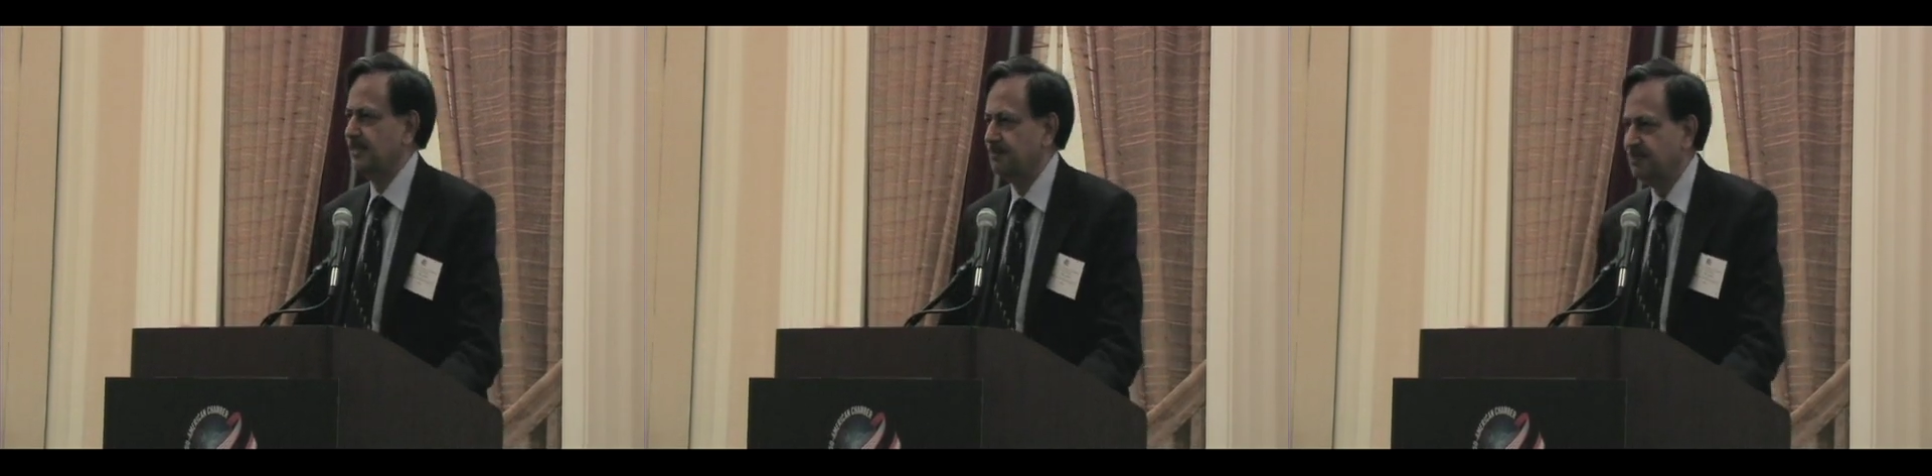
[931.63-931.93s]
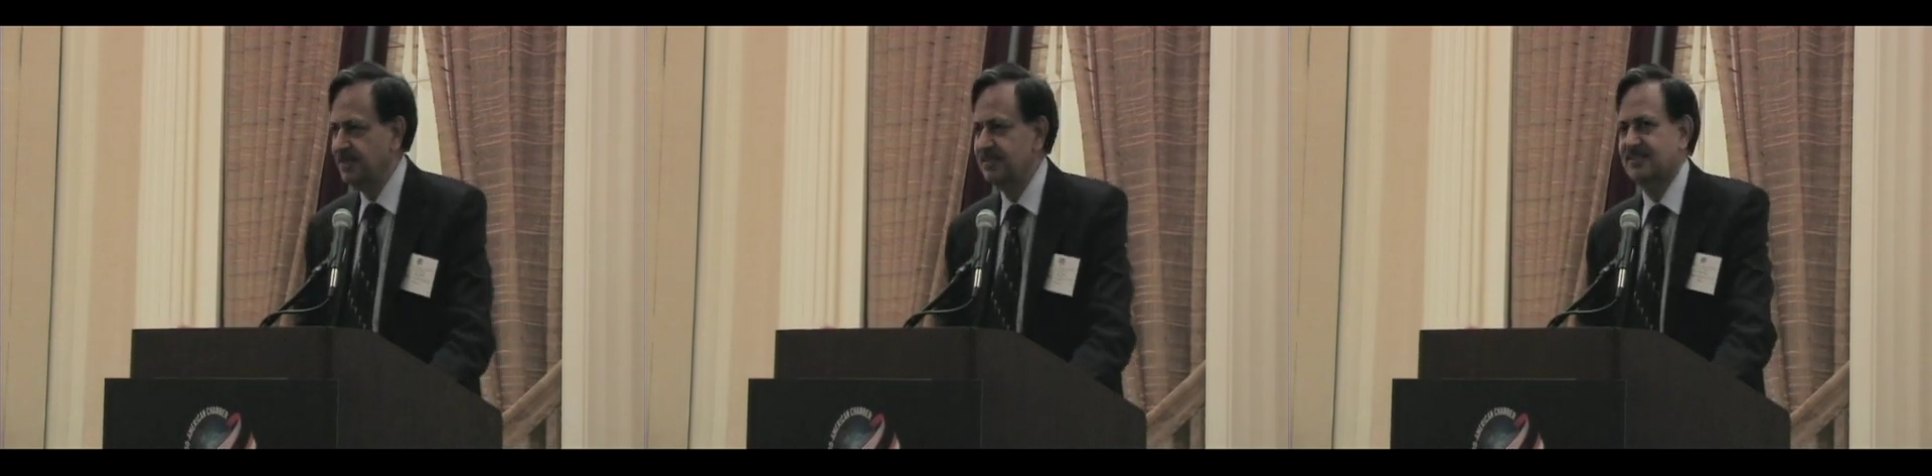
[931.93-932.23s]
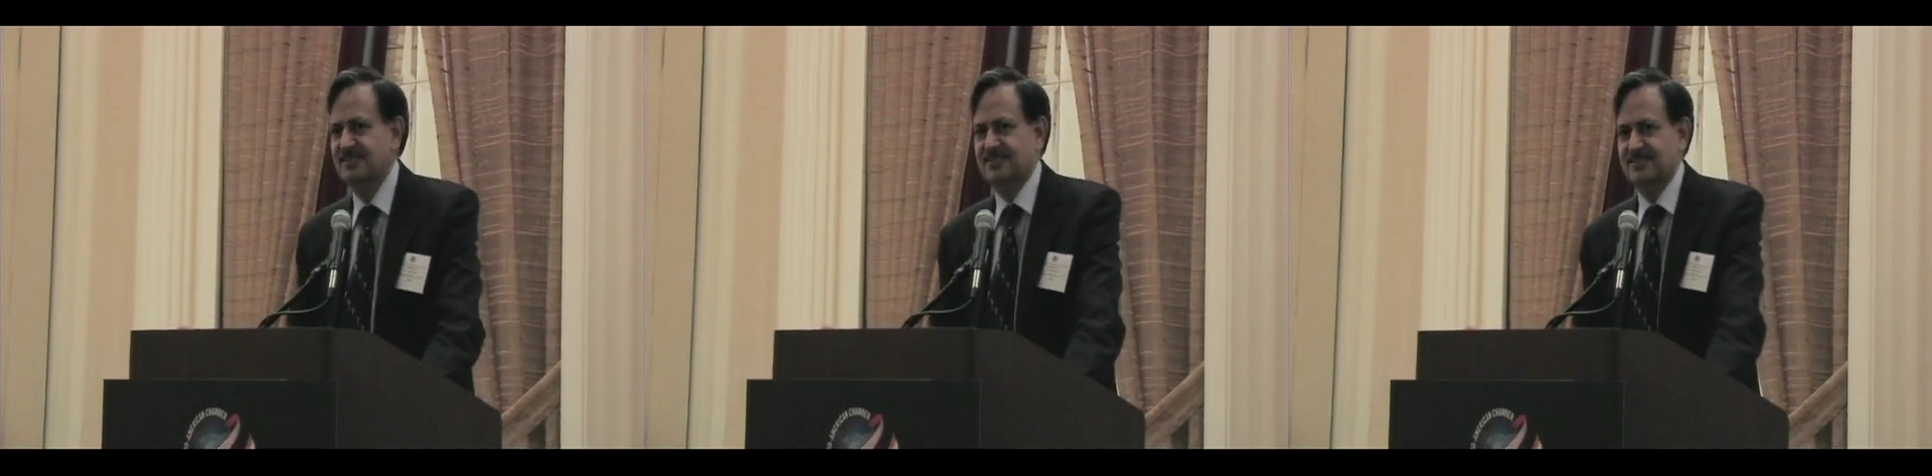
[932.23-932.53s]

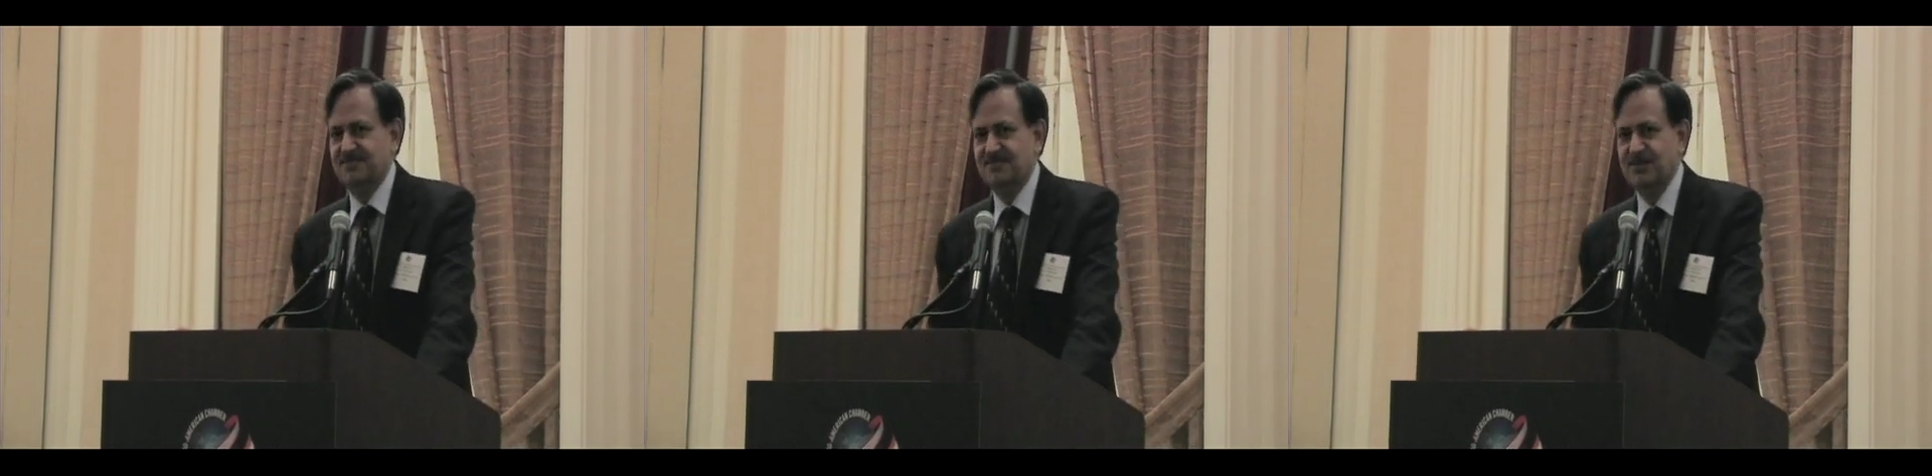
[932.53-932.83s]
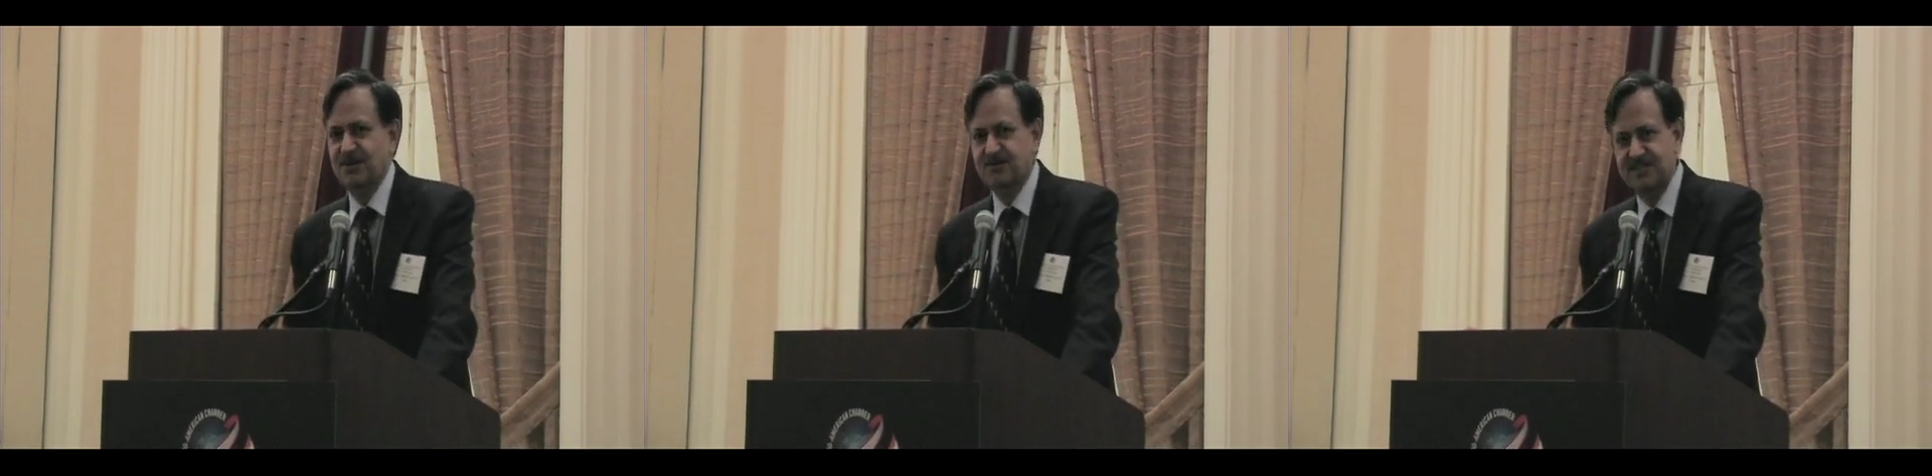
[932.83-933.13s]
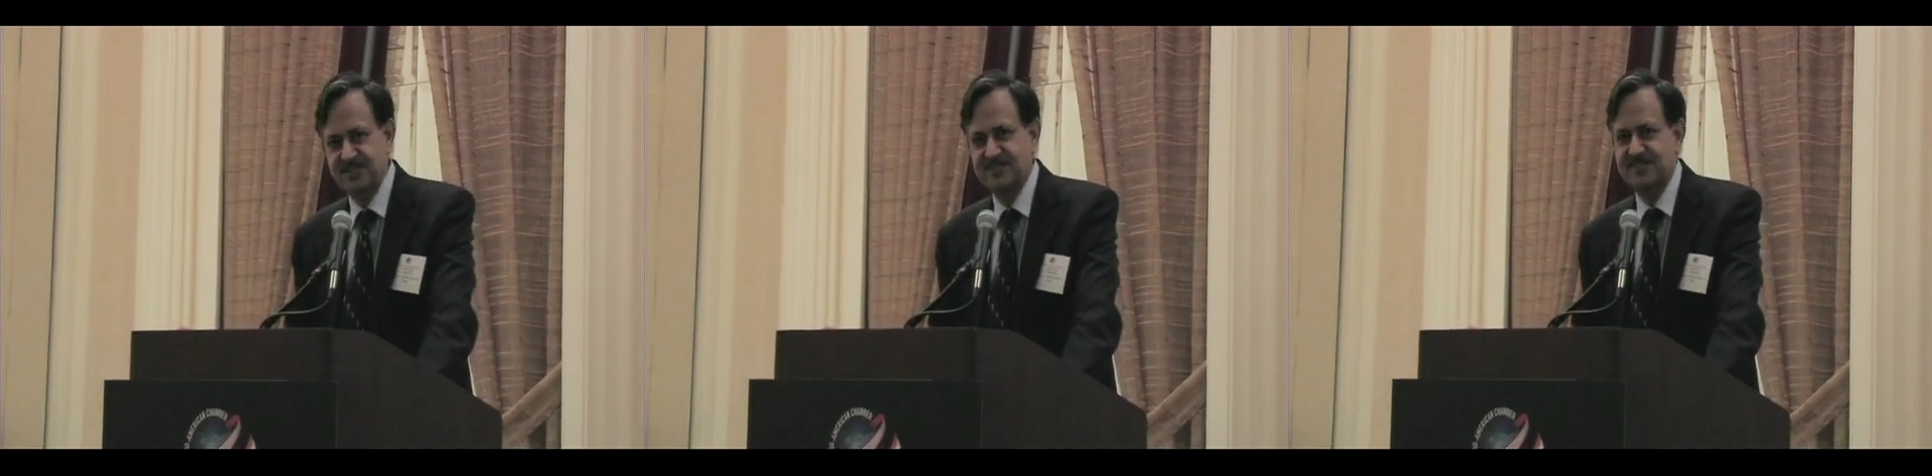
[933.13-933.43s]
depleted
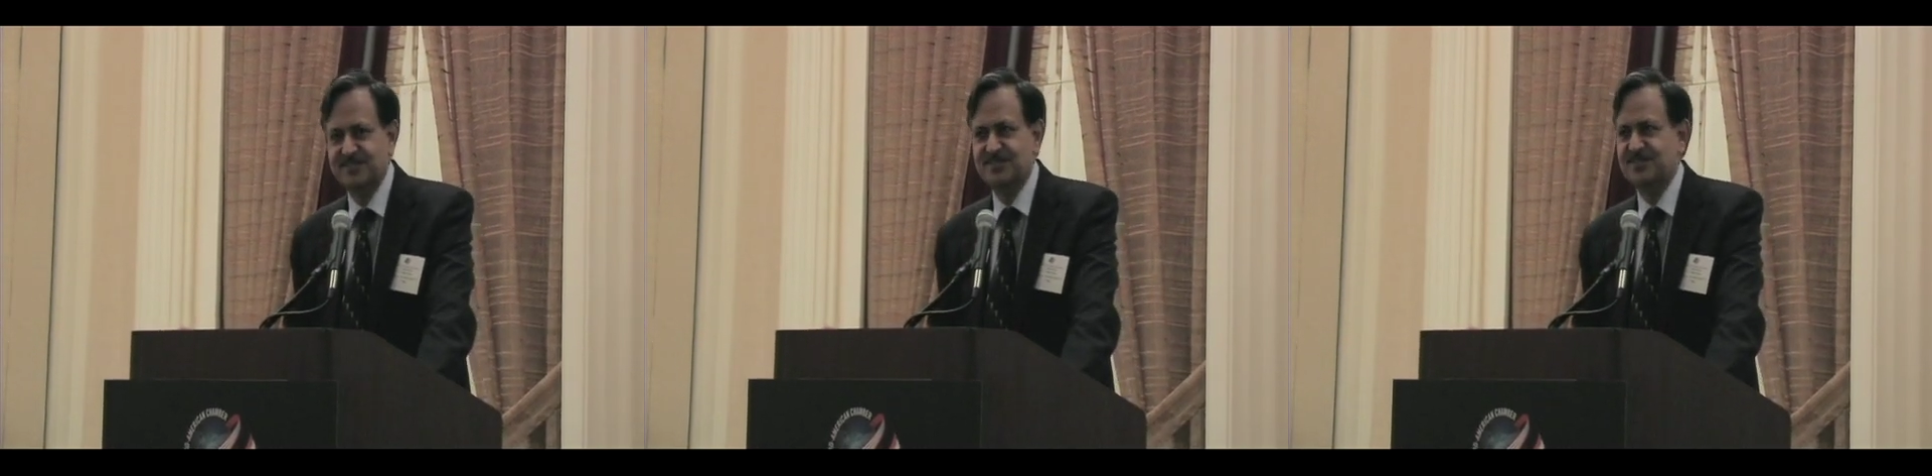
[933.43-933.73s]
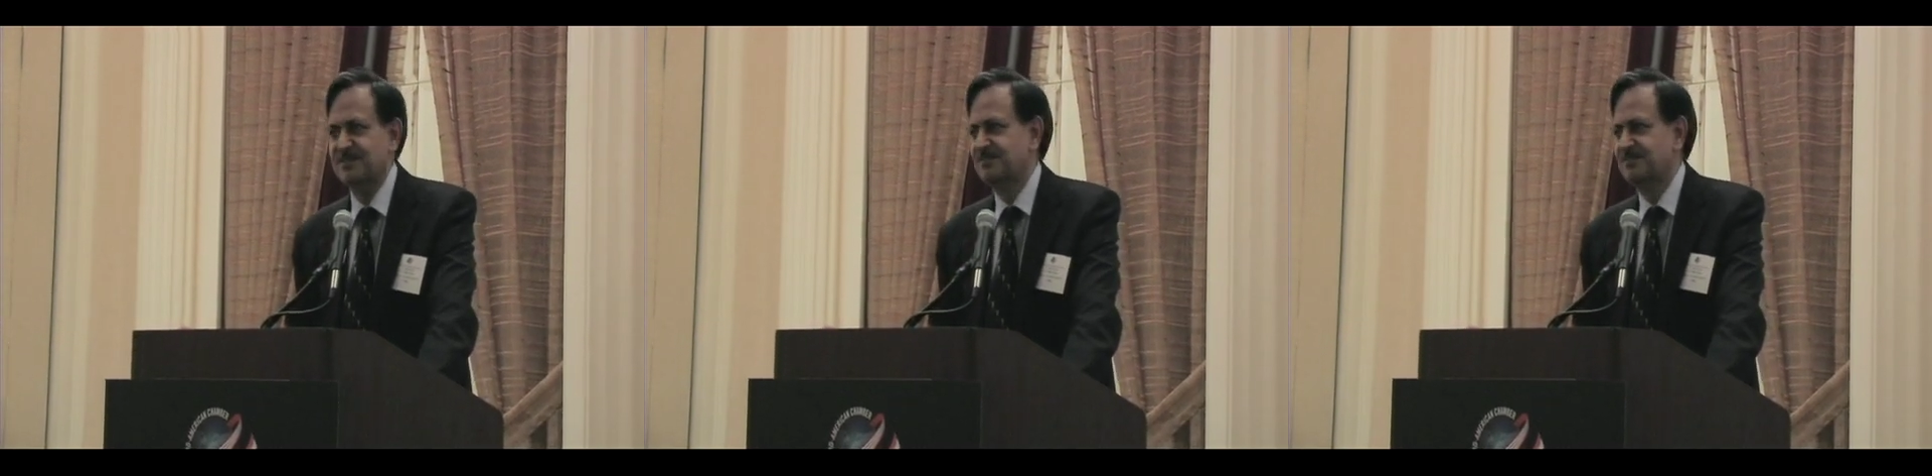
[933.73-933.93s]
of teachers.